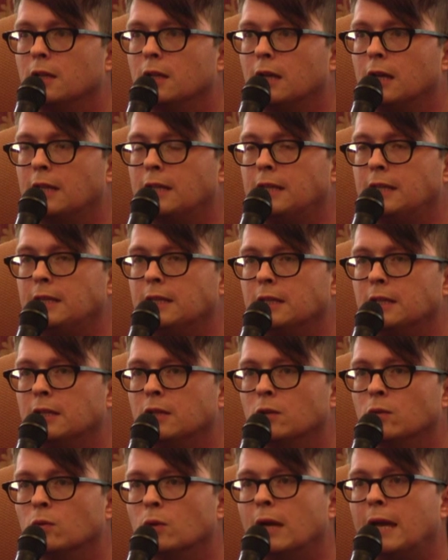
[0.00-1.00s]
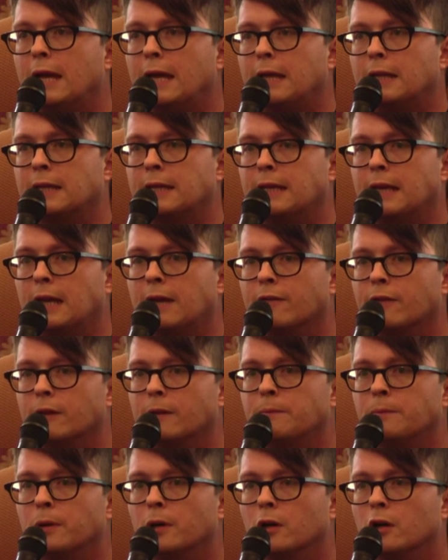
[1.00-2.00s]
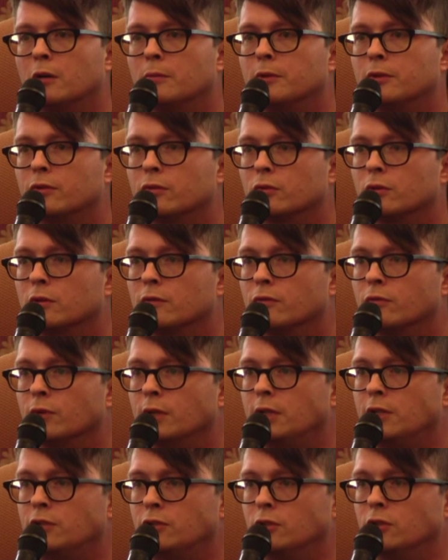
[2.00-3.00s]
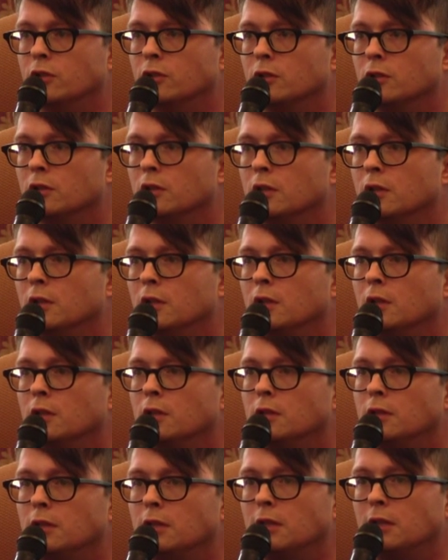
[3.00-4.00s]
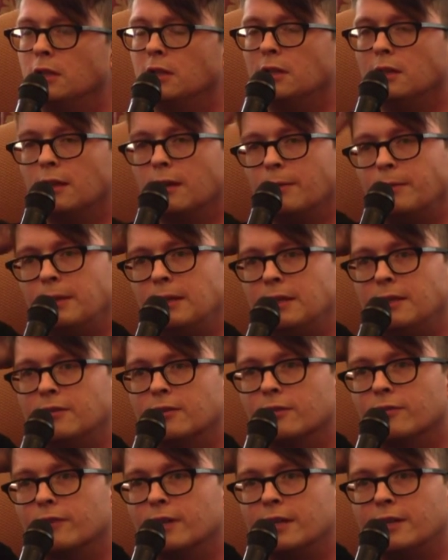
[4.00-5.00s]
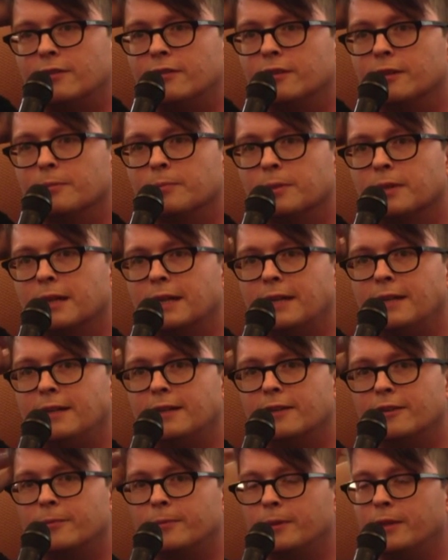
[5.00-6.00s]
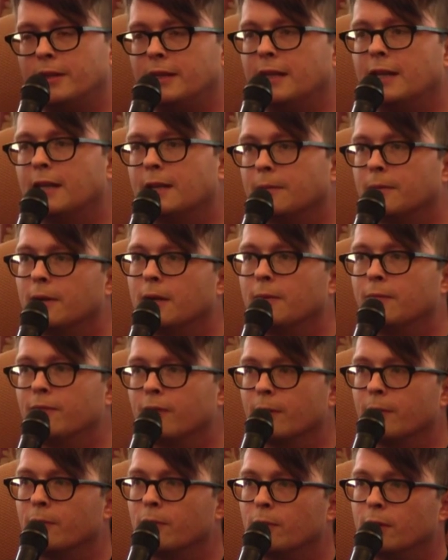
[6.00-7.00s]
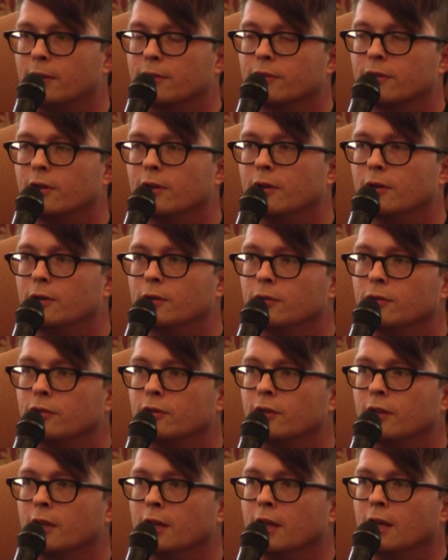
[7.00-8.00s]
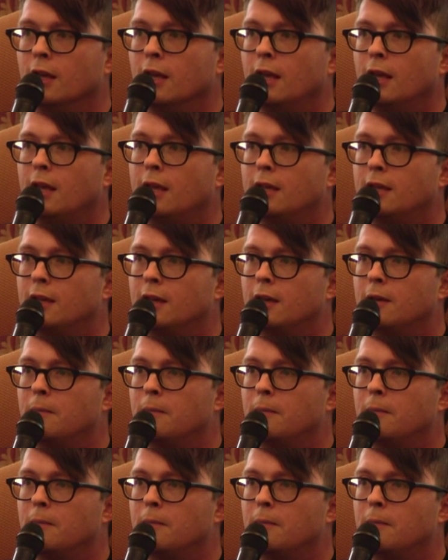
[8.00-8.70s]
I think, in a way, like every poem is sort of regional. I mean, these are very simple ideas, but again, I'm from the West Coast, and